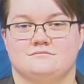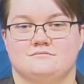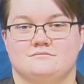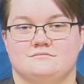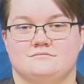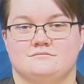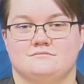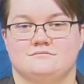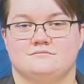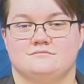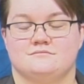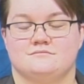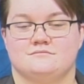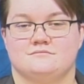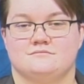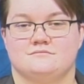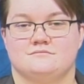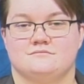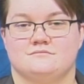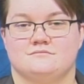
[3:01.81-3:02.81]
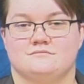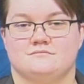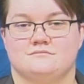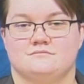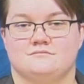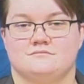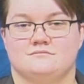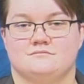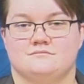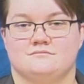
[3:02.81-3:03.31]

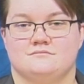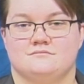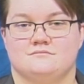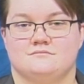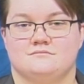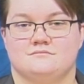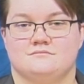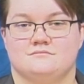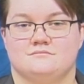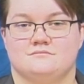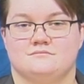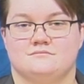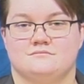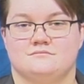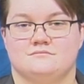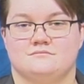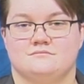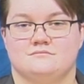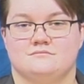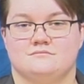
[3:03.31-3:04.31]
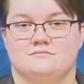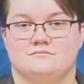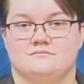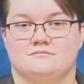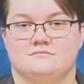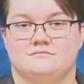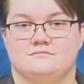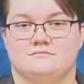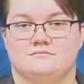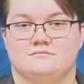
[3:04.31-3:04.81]

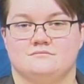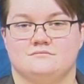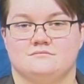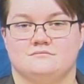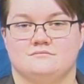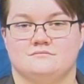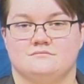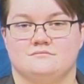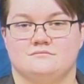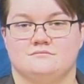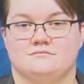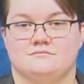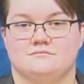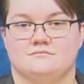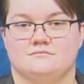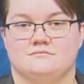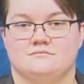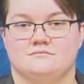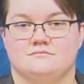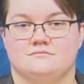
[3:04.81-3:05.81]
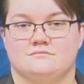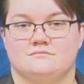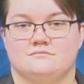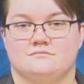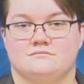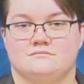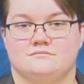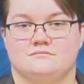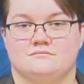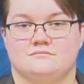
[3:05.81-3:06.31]

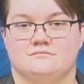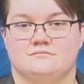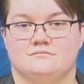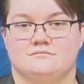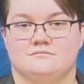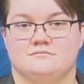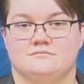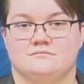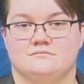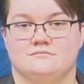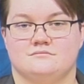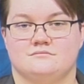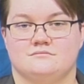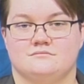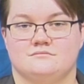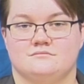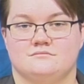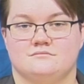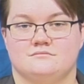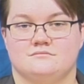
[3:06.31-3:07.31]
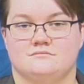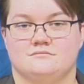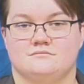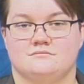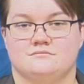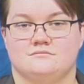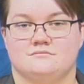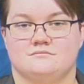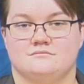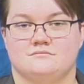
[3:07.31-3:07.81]

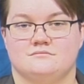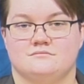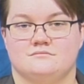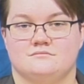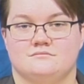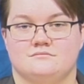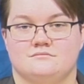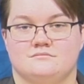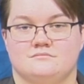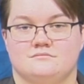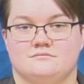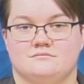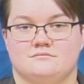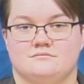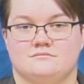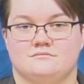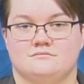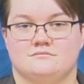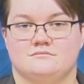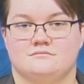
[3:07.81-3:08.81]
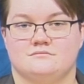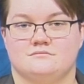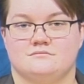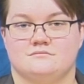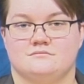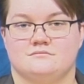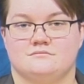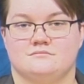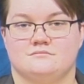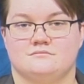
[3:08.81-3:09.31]

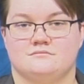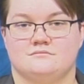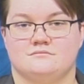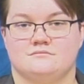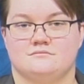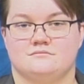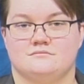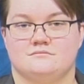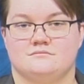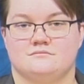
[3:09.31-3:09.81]
[no speech]